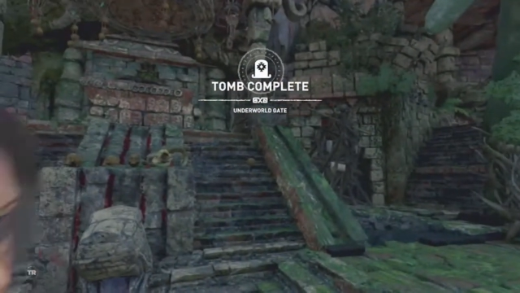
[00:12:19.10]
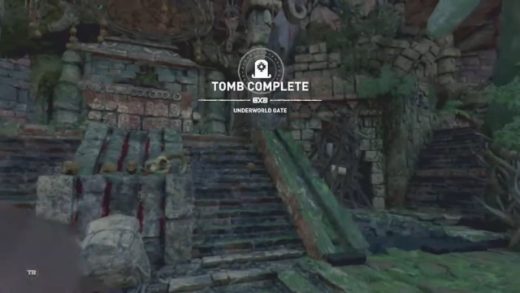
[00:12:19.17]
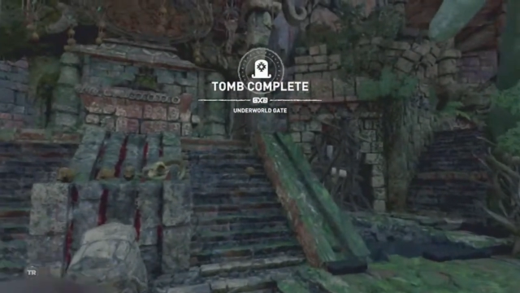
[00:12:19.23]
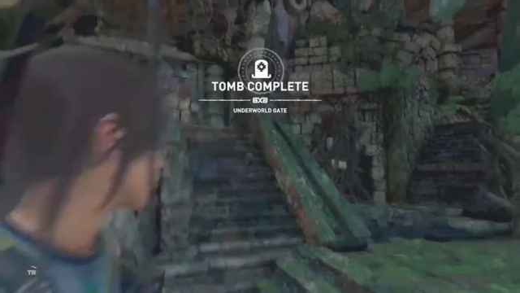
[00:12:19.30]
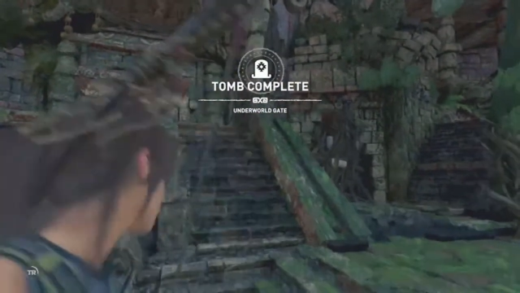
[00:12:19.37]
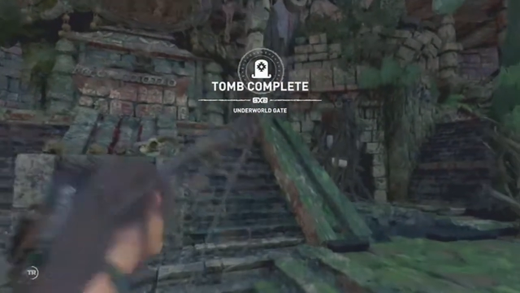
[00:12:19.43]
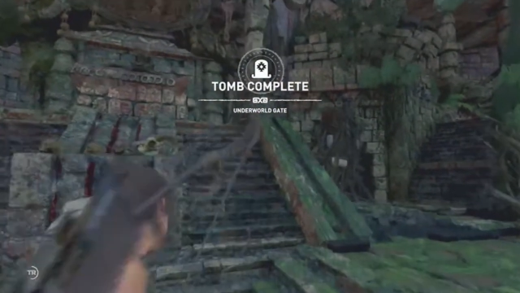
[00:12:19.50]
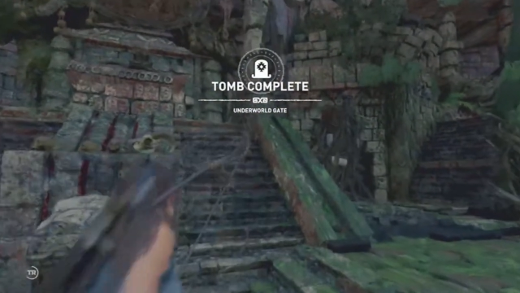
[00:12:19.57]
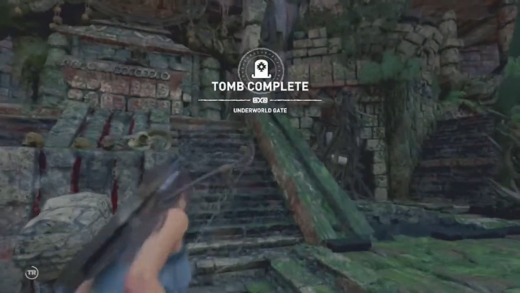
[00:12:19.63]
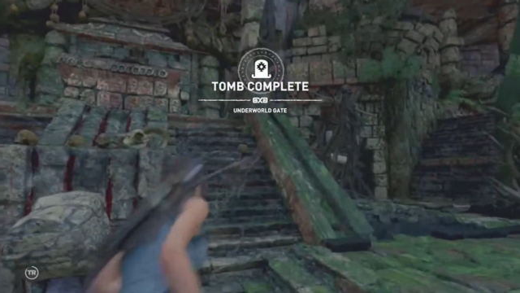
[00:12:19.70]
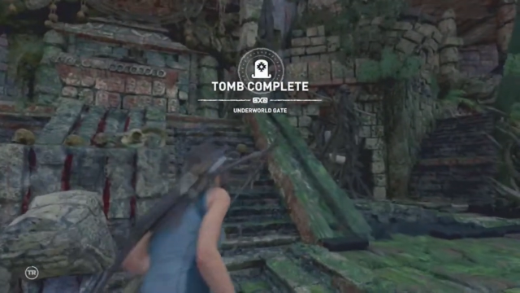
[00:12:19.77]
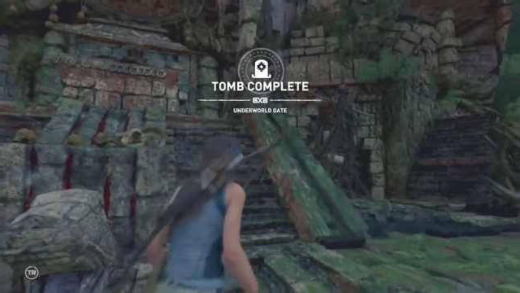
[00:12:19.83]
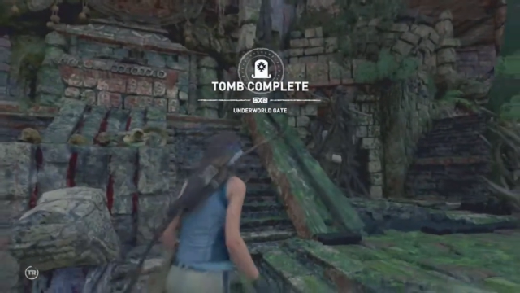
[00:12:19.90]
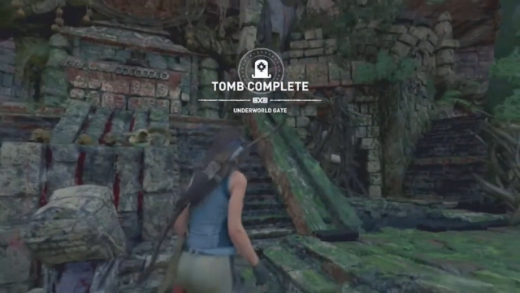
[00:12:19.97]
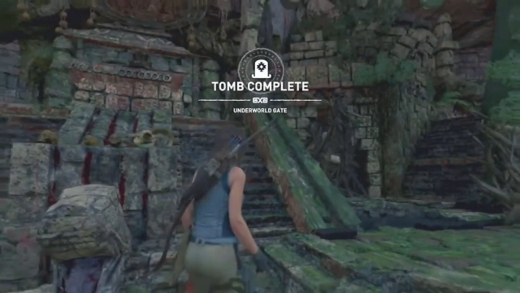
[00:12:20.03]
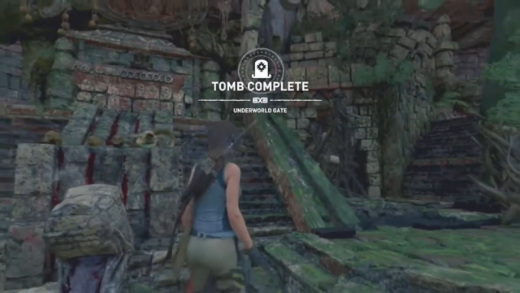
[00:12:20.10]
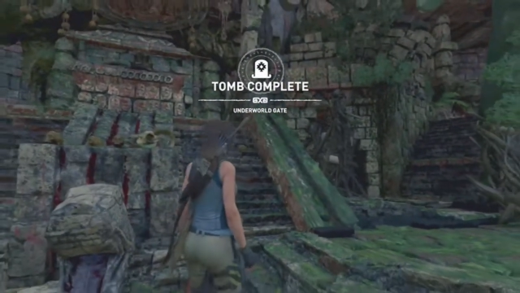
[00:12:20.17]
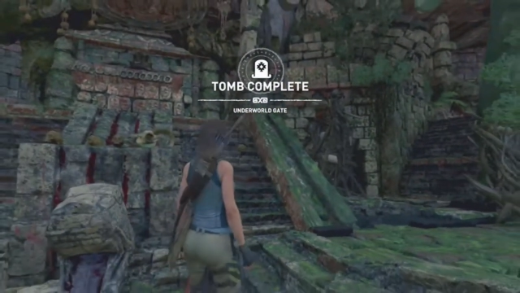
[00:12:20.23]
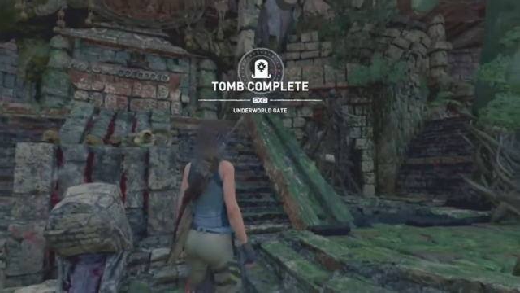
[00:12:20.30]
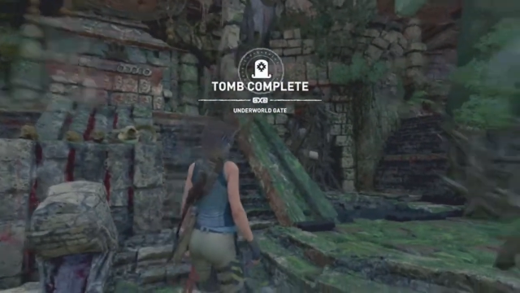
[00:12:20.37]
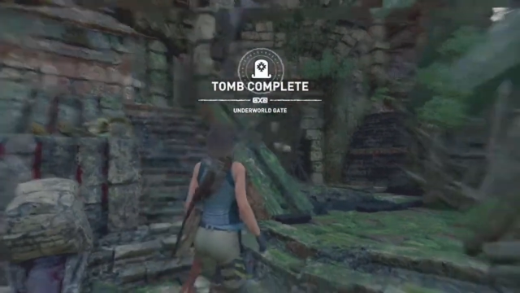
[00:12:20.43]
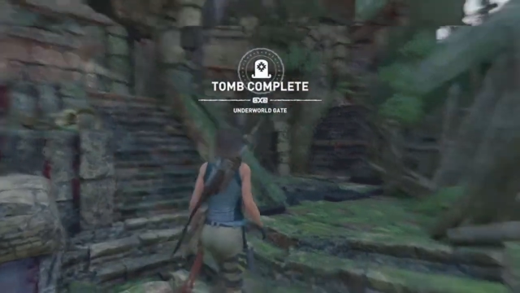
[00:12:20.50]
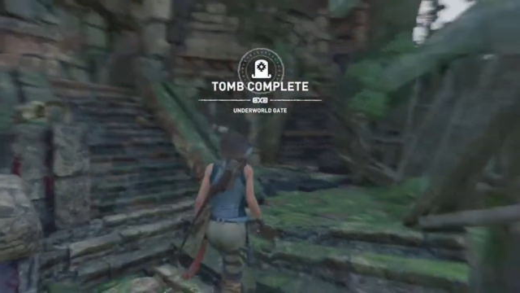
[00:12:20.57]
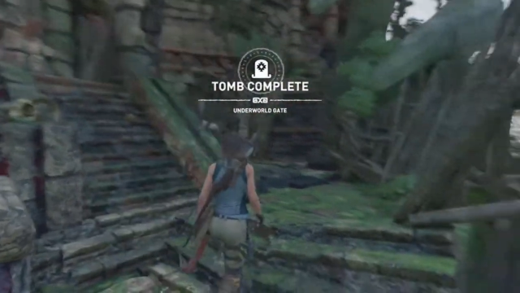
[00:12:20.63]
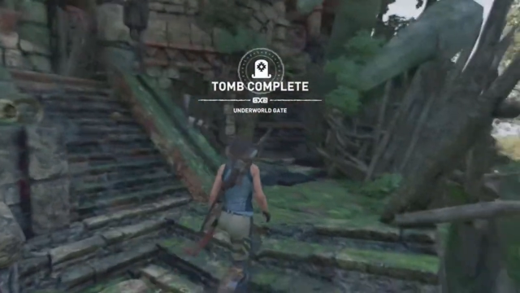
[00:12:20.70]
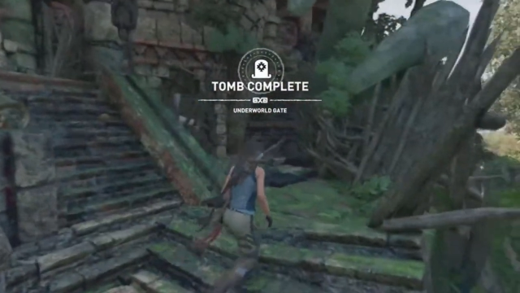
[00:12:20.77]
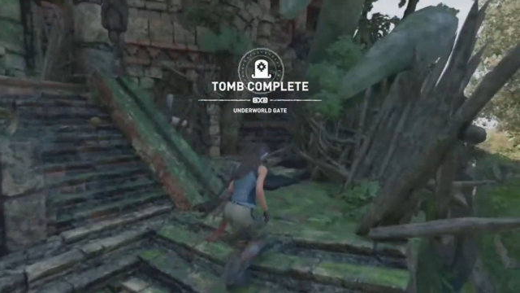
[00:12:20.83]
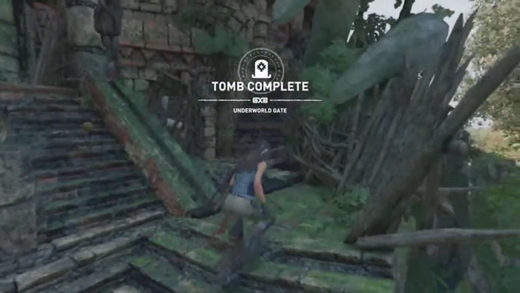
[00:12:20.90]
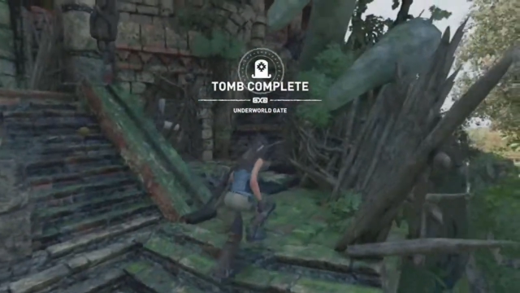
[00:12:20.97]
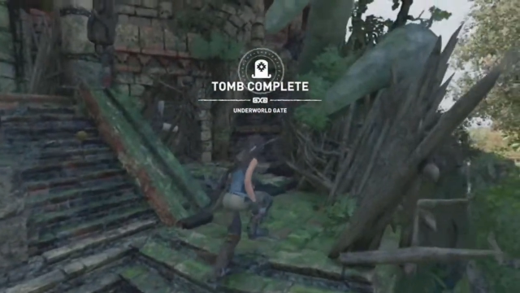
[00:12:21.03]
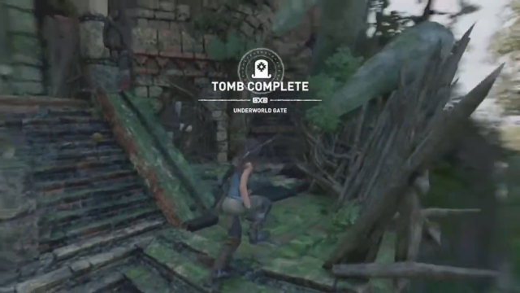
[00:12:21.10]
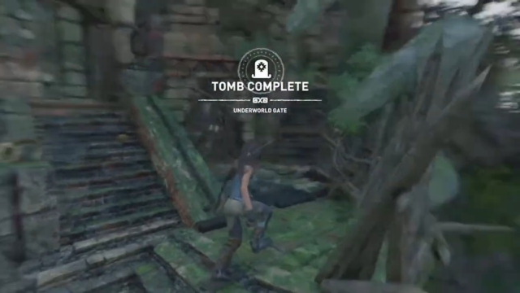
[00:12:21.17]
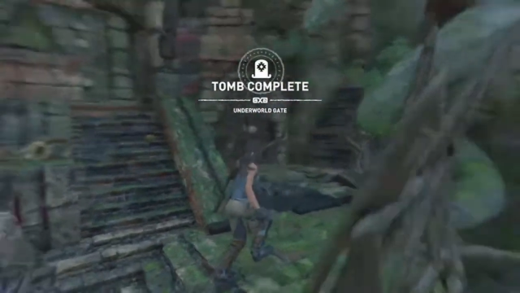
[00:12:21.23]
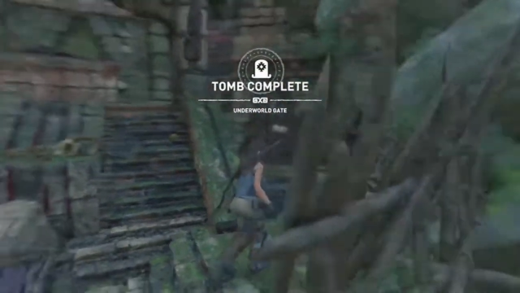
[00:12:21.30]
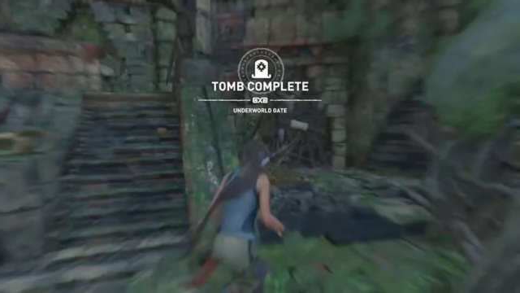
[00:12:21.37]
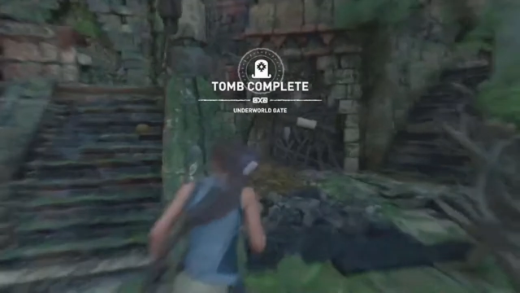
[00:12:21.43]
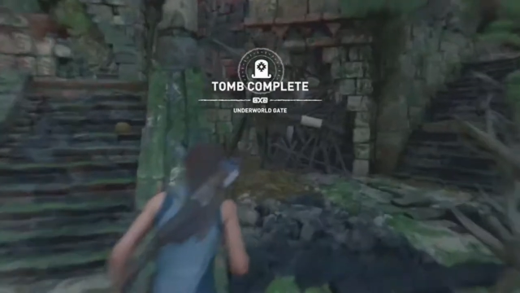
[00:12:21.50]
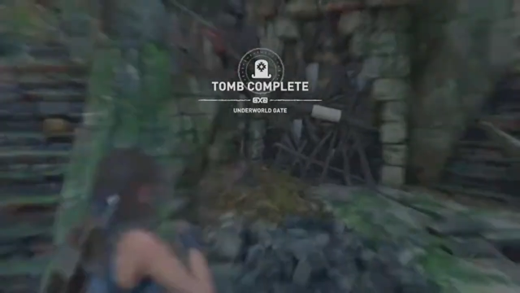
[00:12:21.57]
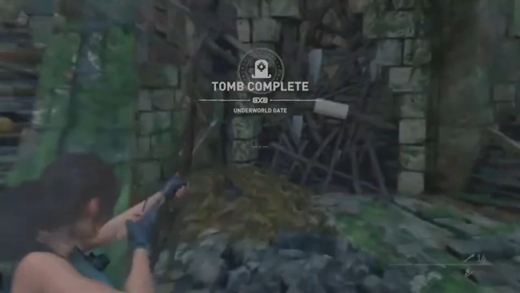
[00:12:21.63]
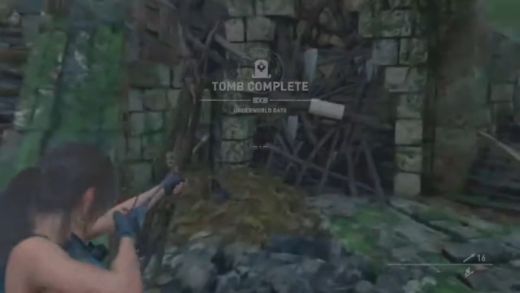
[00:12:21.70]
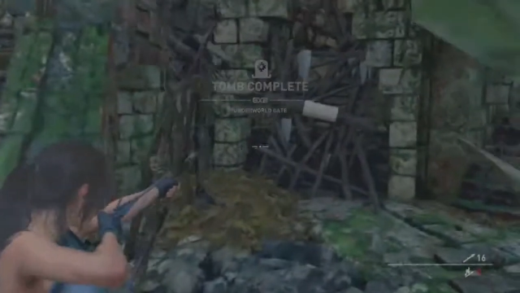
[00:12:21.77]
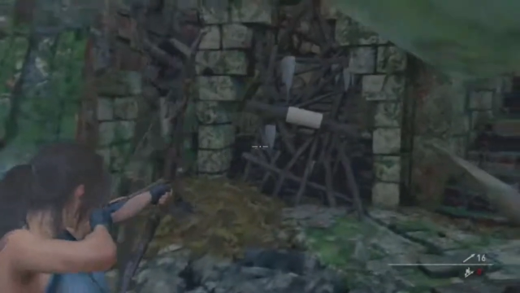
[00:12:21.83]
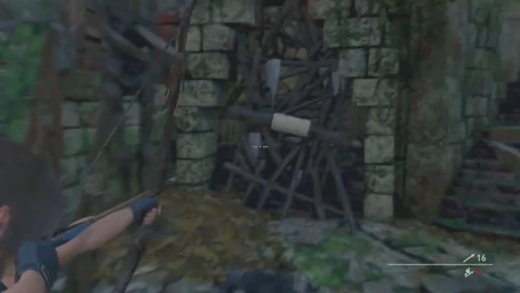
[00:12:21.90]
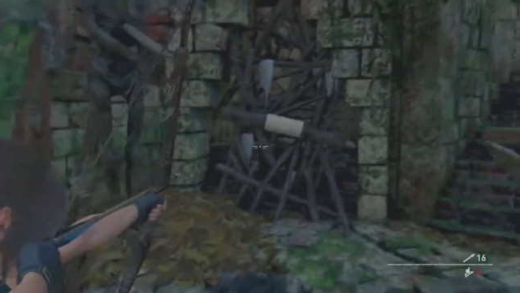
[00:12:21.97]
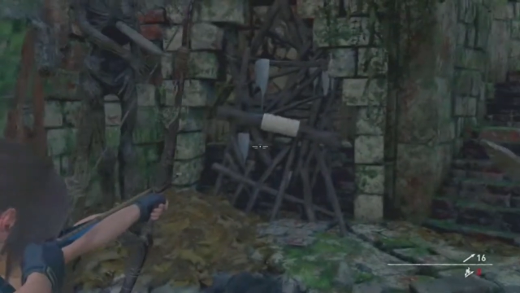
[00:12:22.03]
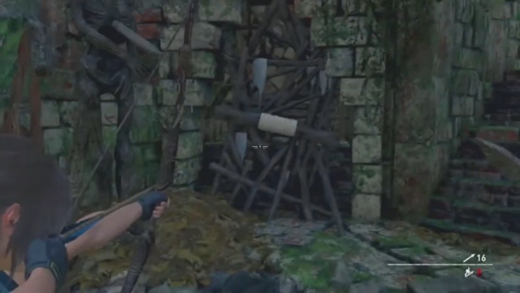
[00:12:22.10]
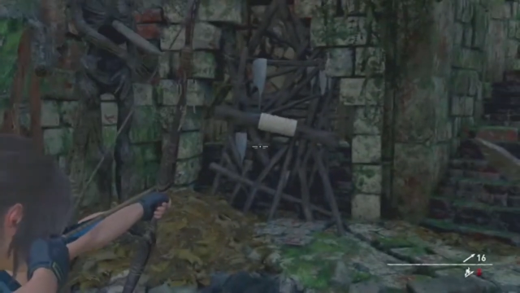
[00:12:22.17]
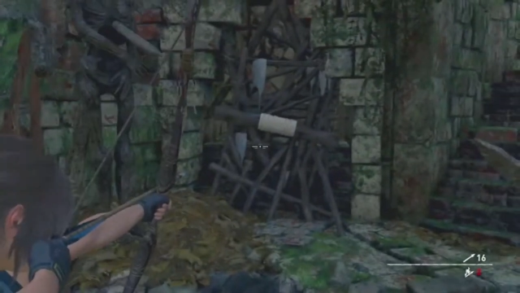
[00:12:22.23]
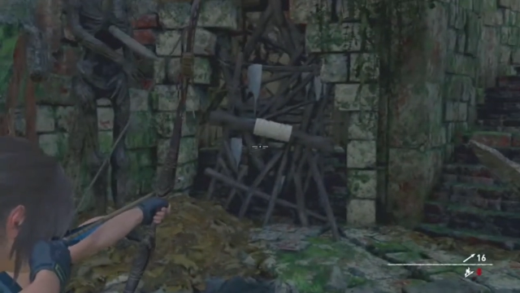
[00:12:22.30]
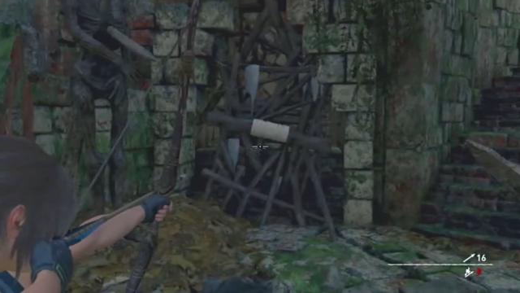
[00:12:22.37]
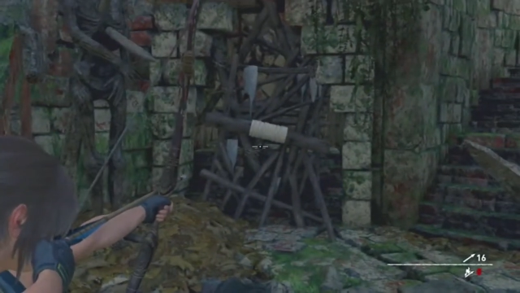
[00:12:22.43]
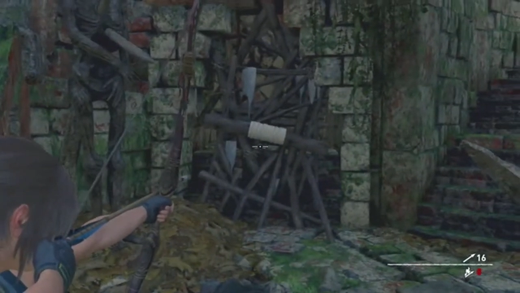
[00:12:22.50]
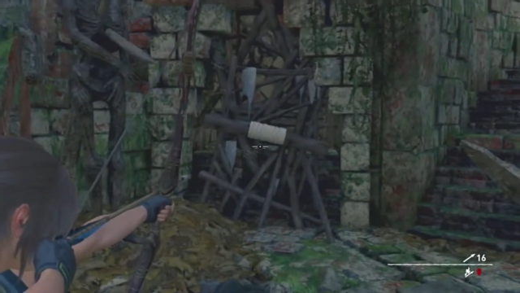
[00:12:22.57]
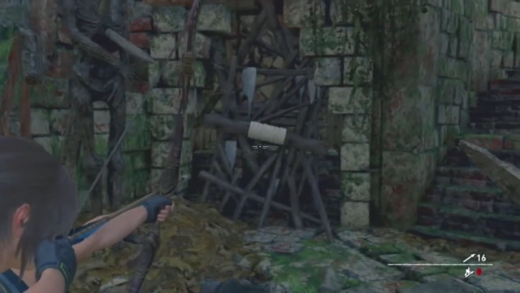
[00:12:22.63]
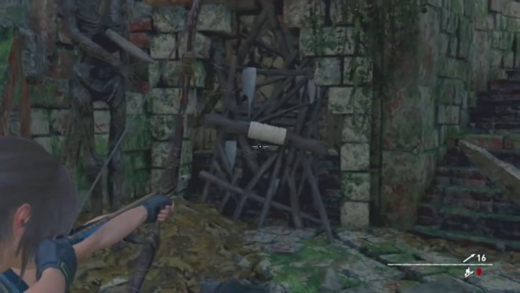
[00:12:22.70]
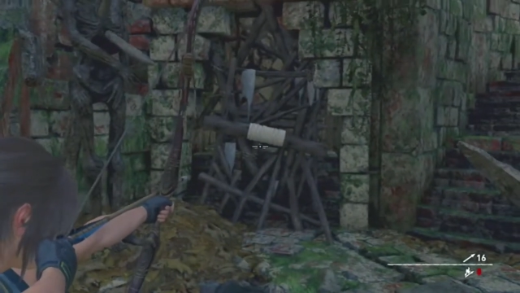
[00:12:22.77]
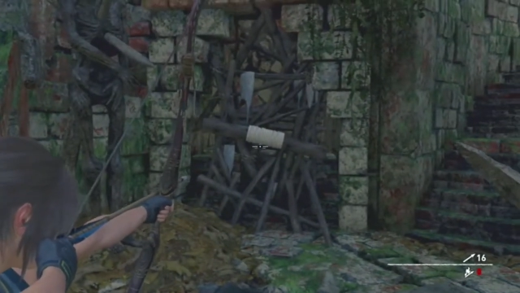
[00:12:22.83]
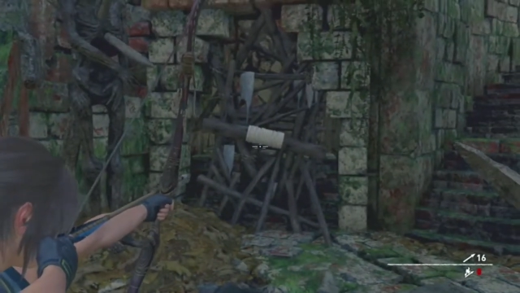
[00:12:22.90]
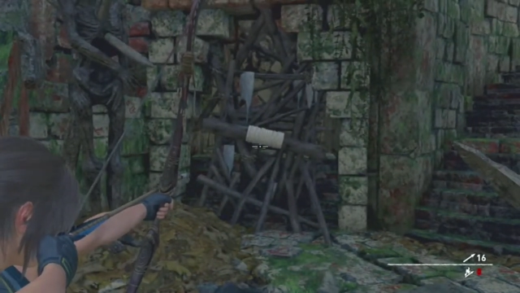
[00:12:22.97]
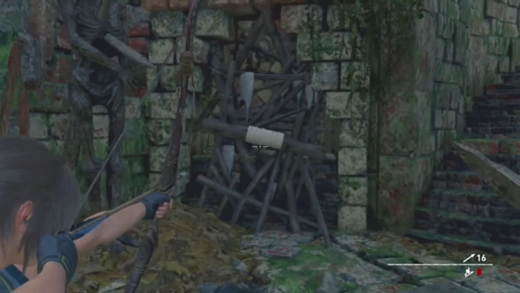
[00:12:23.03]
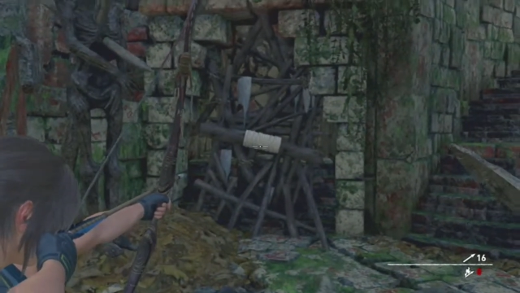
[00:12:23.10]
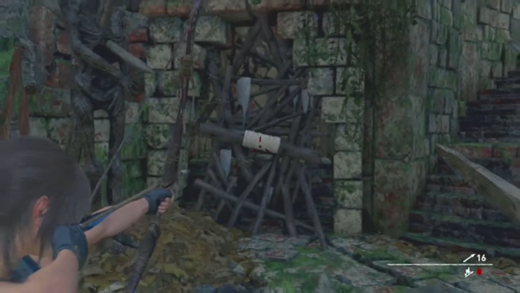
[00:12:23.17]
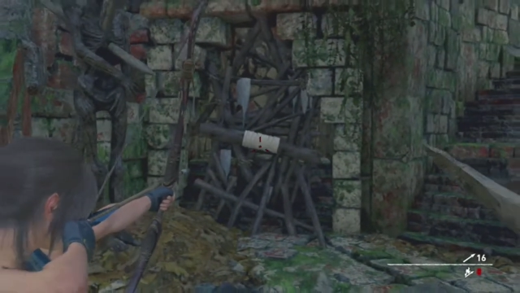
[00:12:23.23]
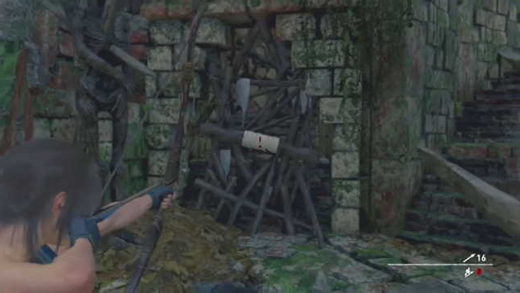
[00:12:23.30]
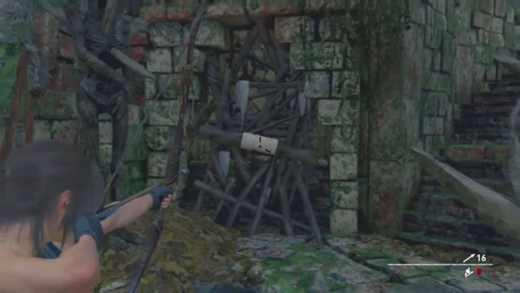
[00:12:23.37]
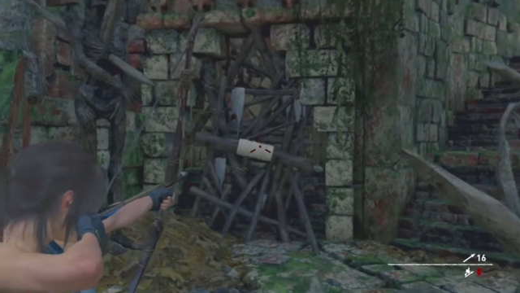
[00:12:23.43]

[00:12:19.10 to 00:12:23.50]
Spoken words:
(no speaker visible)